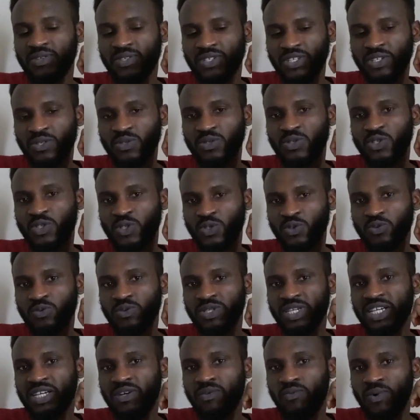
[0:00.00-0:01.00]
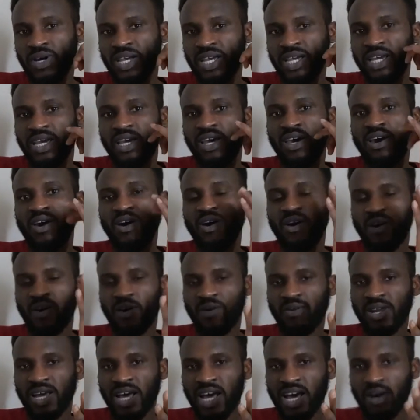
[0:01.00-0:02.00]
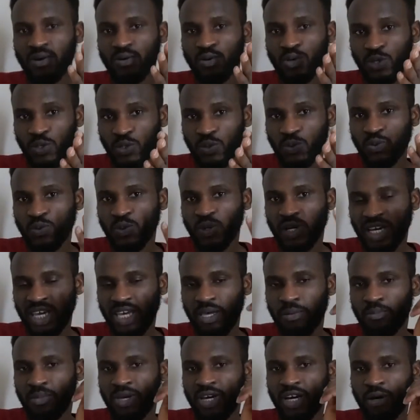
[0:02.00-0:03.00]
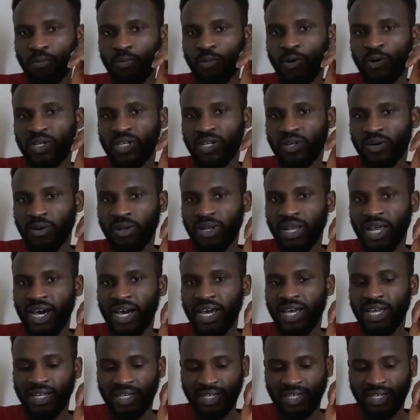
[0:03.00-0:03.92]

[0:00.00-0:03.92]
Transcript: See you soon, a way on how you can make money online.